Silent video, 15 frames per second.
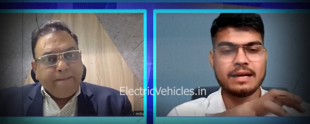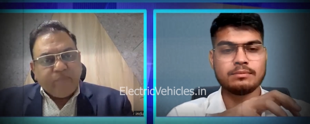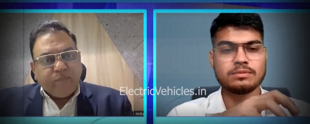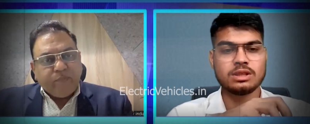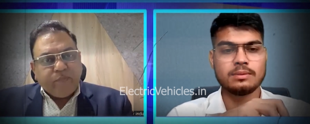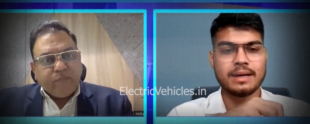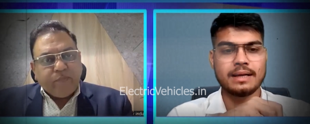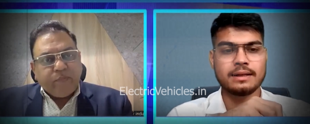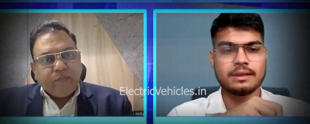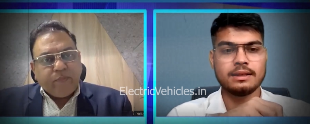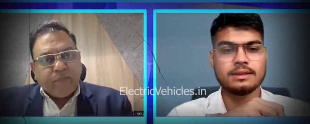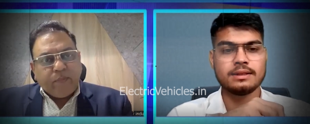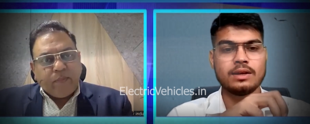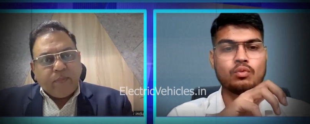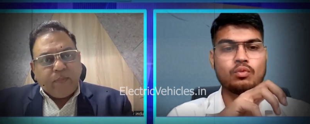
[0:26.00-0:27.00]
Speaker 1: N M C
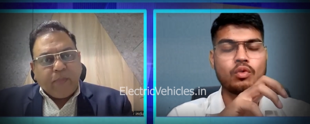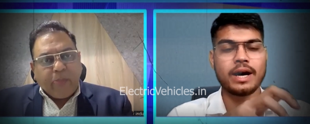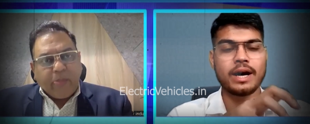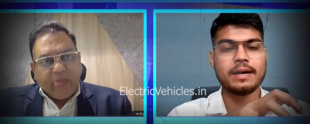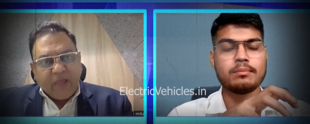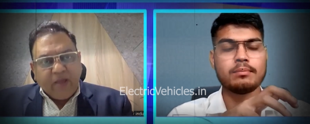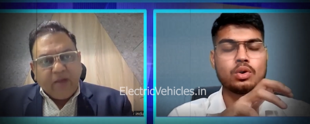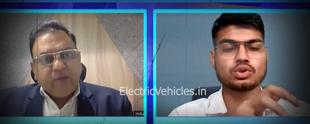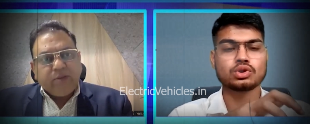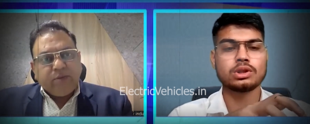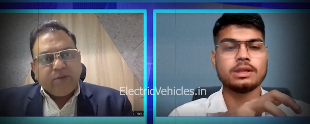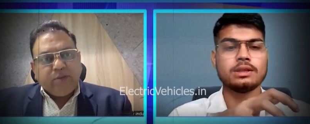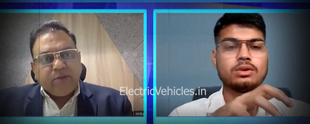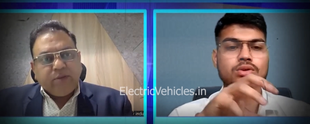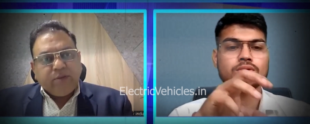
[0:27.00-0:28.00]
batteries, then why
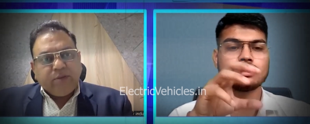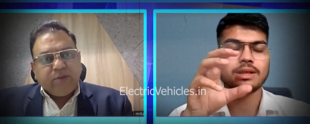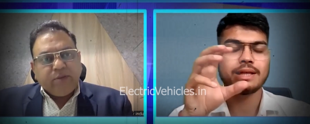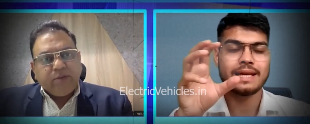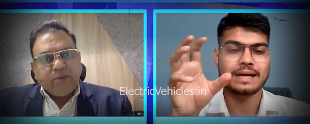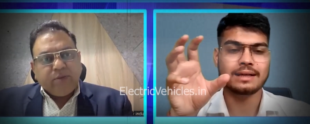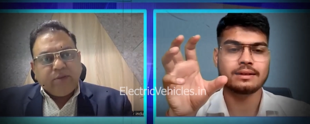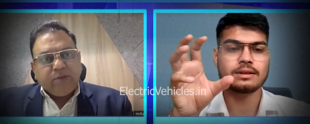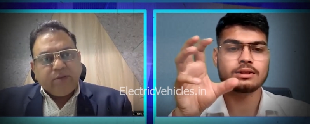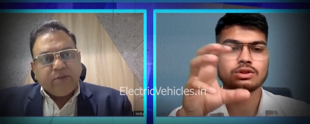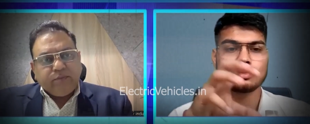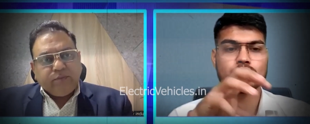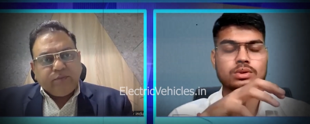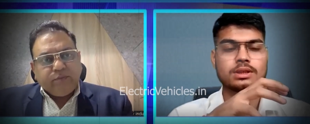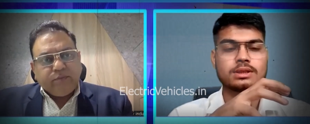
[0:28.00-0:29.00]
mostly those electric
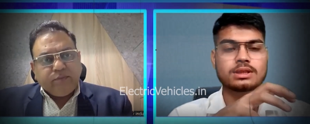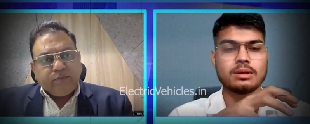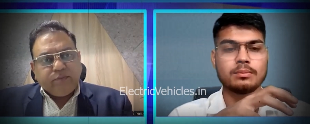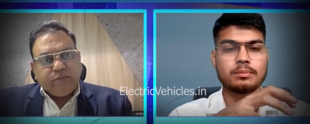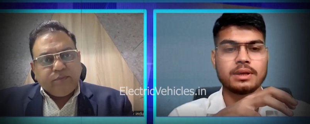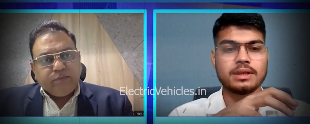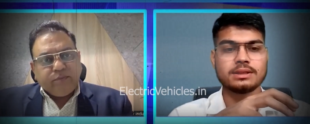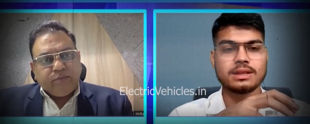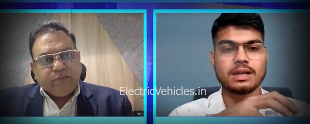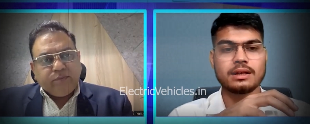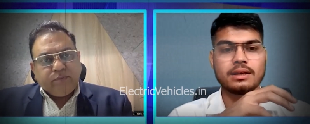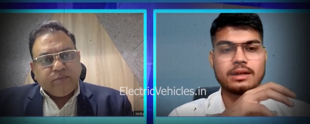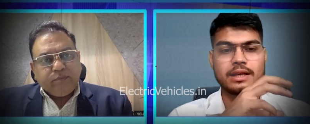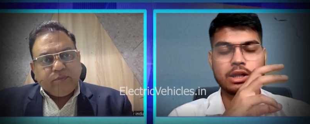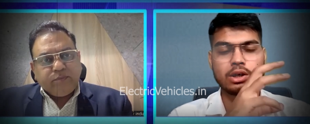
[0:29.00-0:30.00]
scooters companies
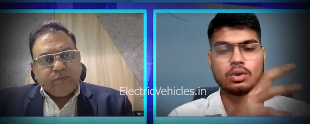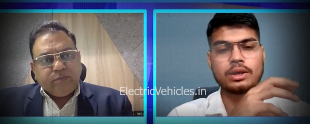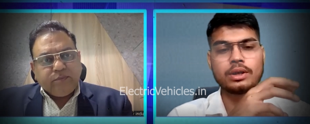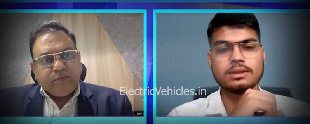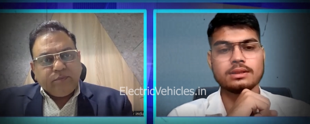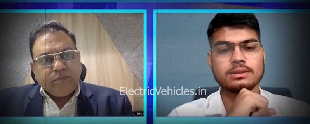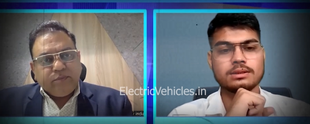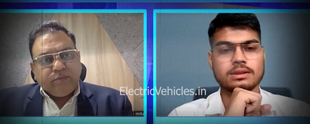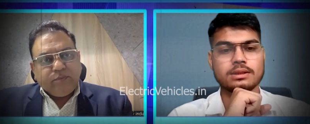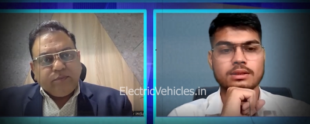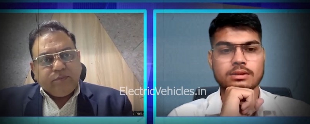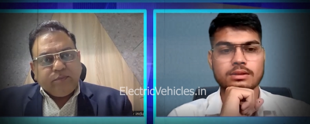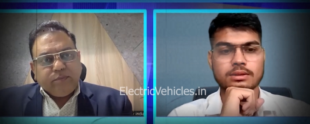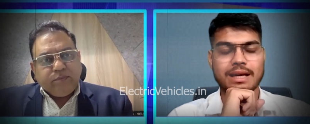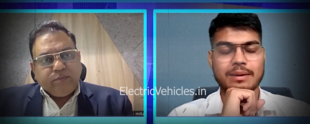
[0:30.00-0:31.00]
are ignoring this
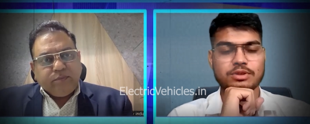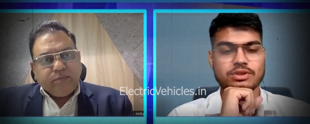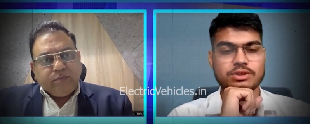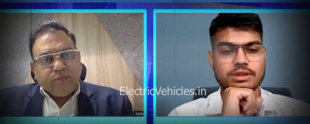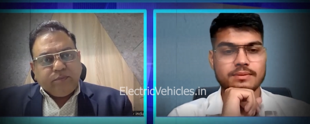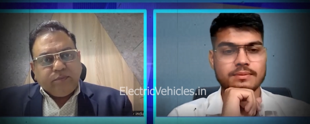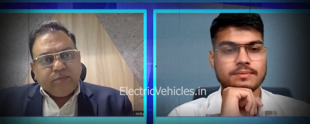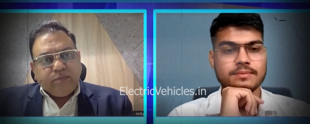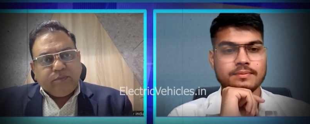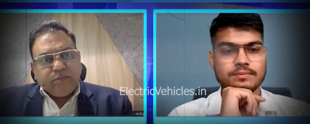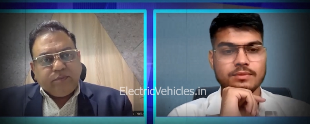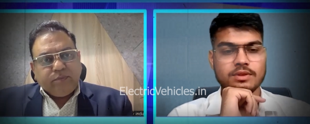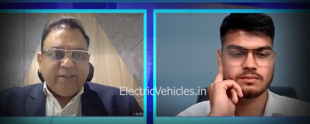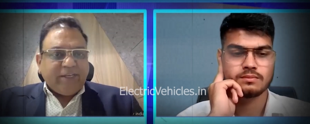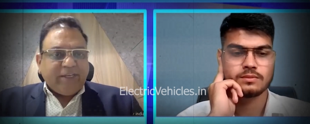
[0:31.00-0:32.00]
uh, chemistry?
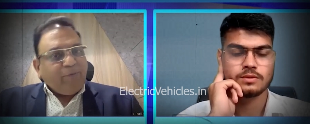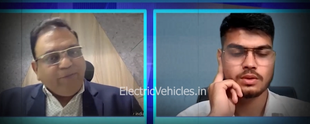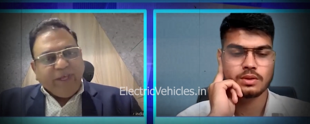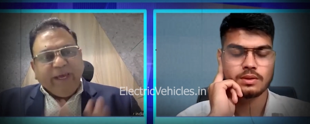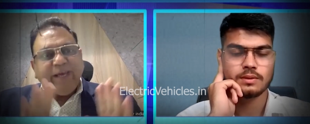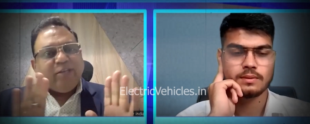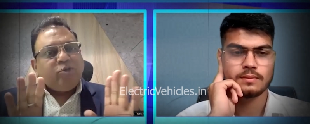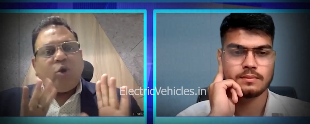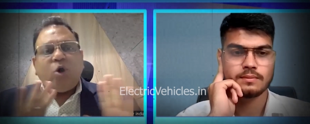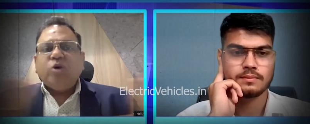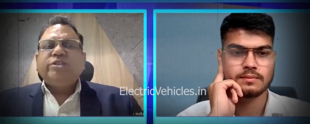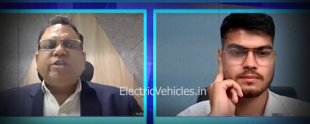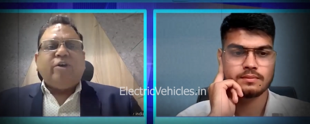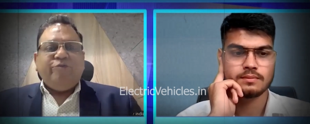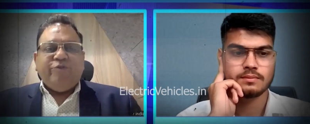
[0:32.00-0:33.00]
Speaker 2: Something is wrong
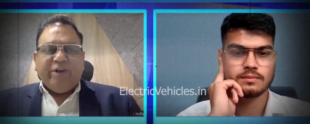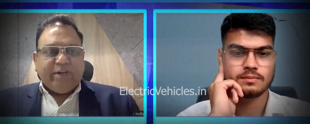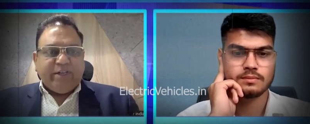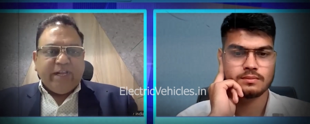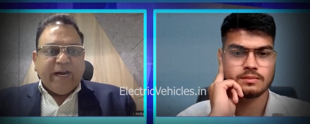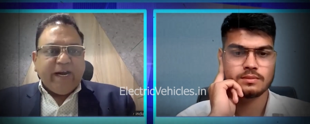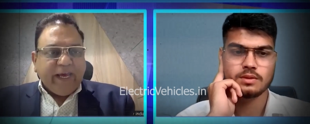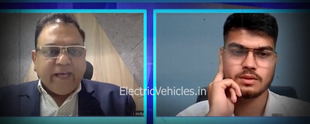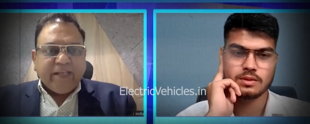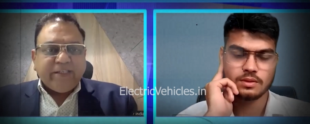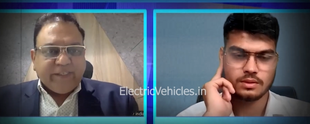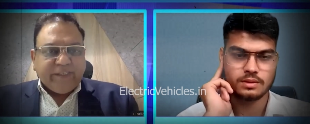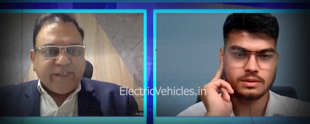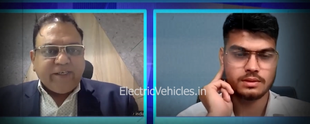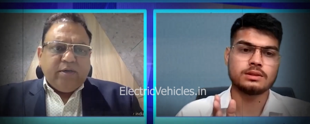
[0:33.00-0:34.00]
somewhere, that I can
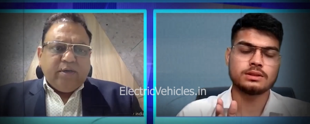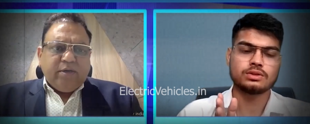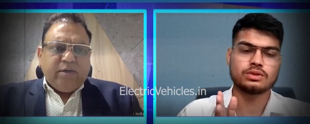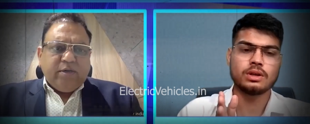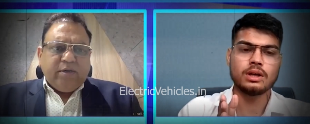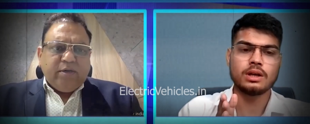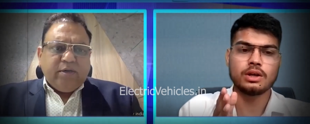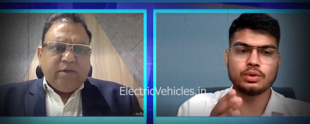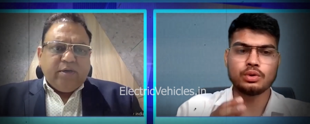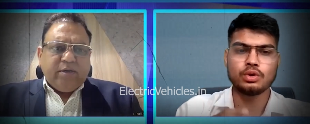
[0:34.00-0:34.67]
say. Also, sir,